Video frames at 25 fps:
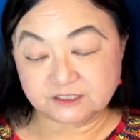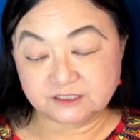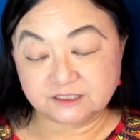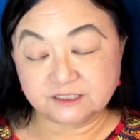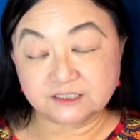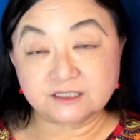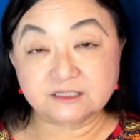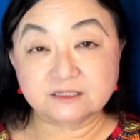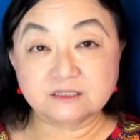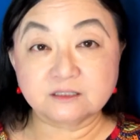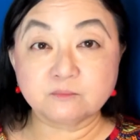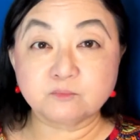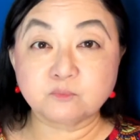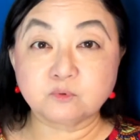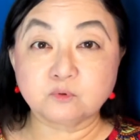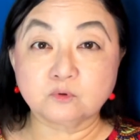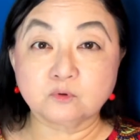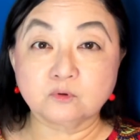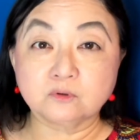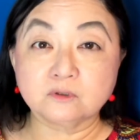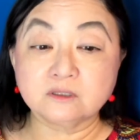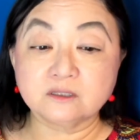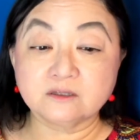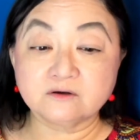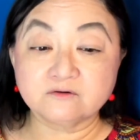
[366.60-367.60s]
in the
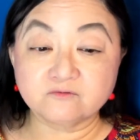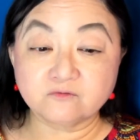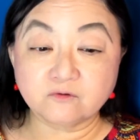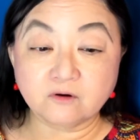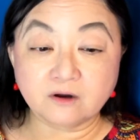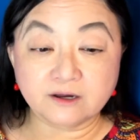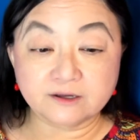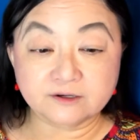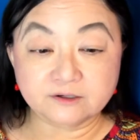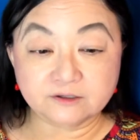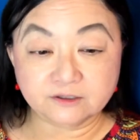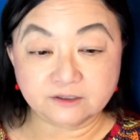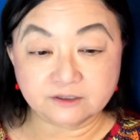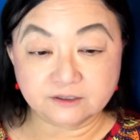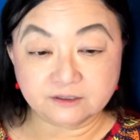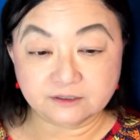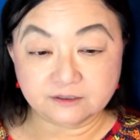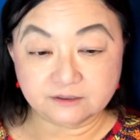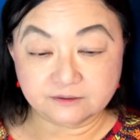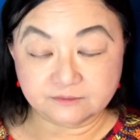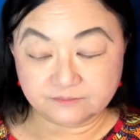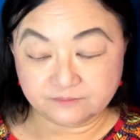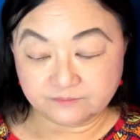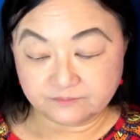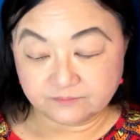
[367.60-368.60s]
pool of water.
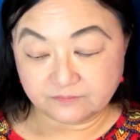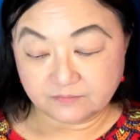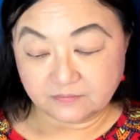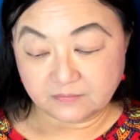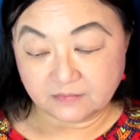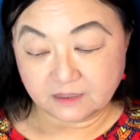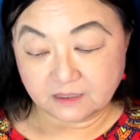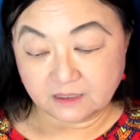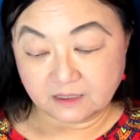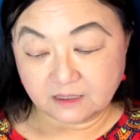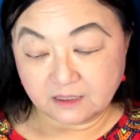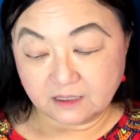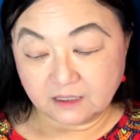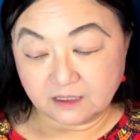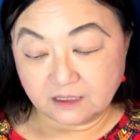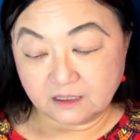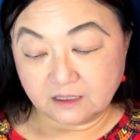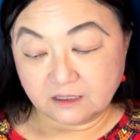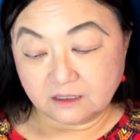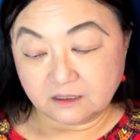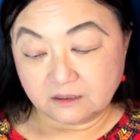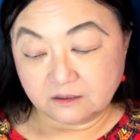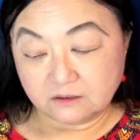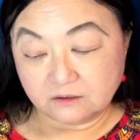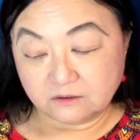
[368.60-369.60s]

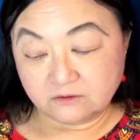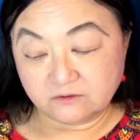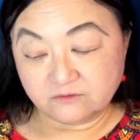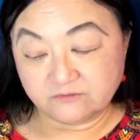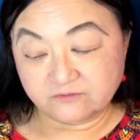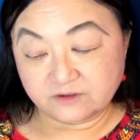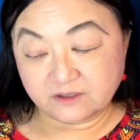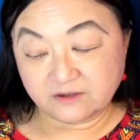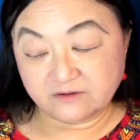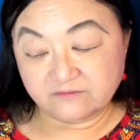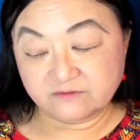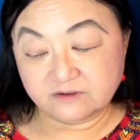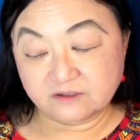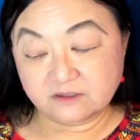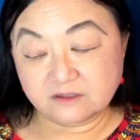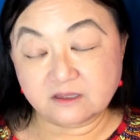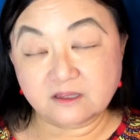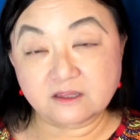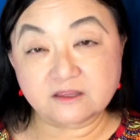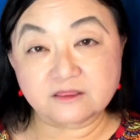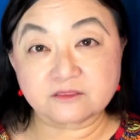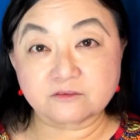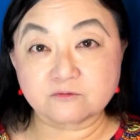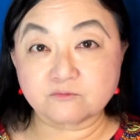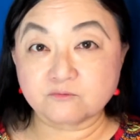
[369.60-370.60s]
You've given the
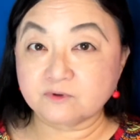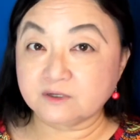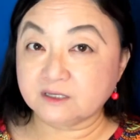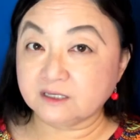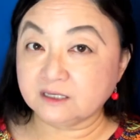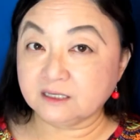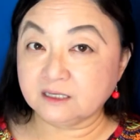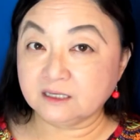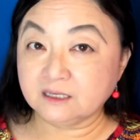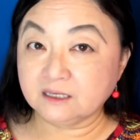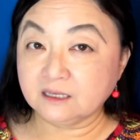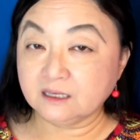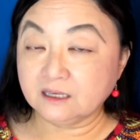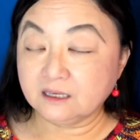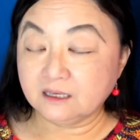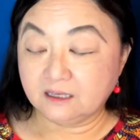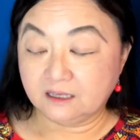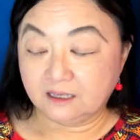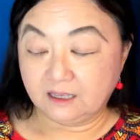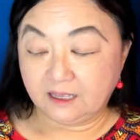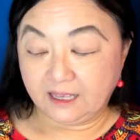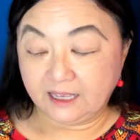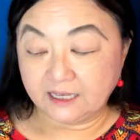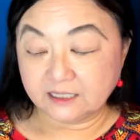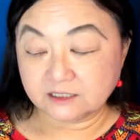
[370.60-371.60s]
three
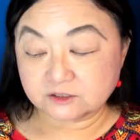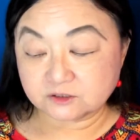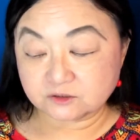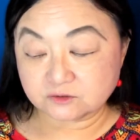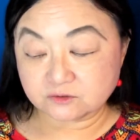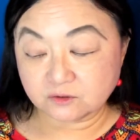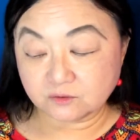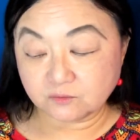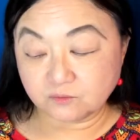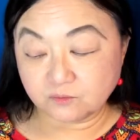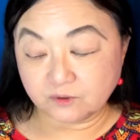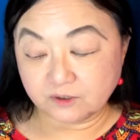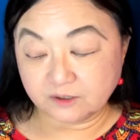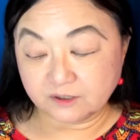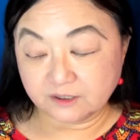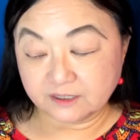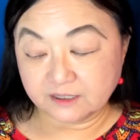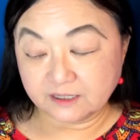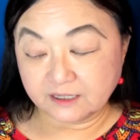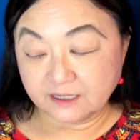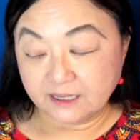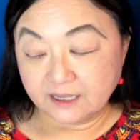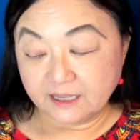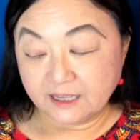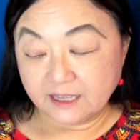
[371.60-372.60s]
extra work
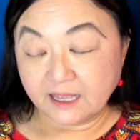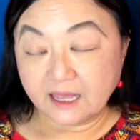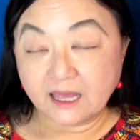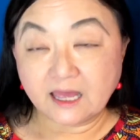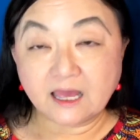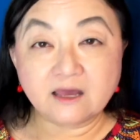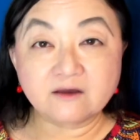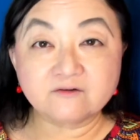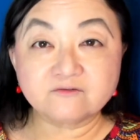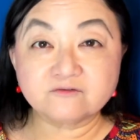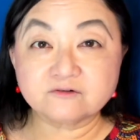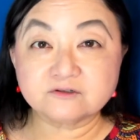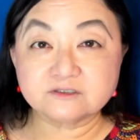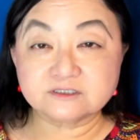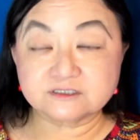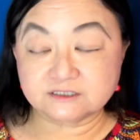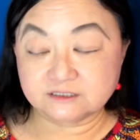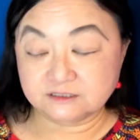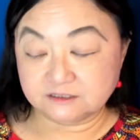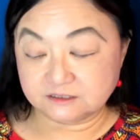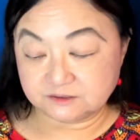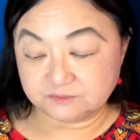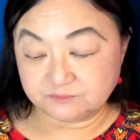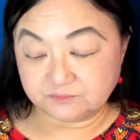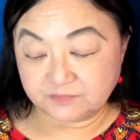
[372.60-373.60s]
ever
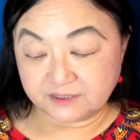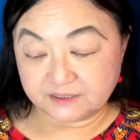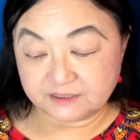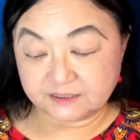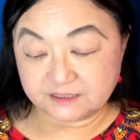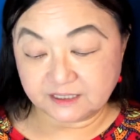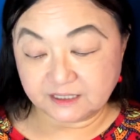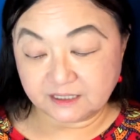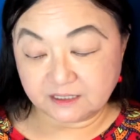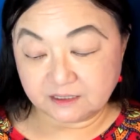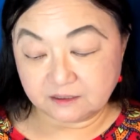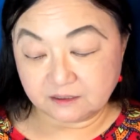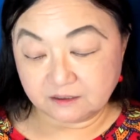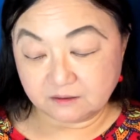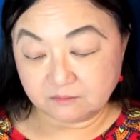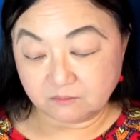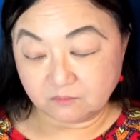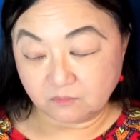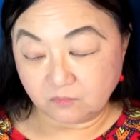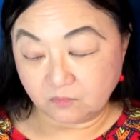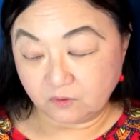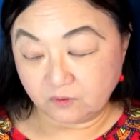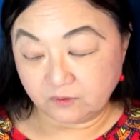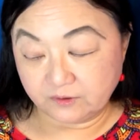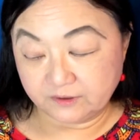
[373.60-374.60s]
since Monday
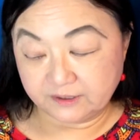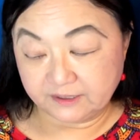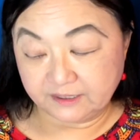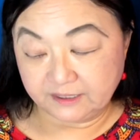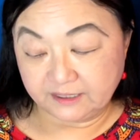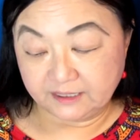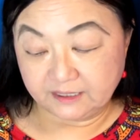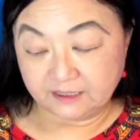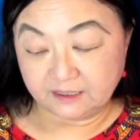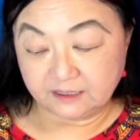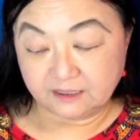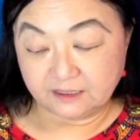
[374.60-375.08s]
morning,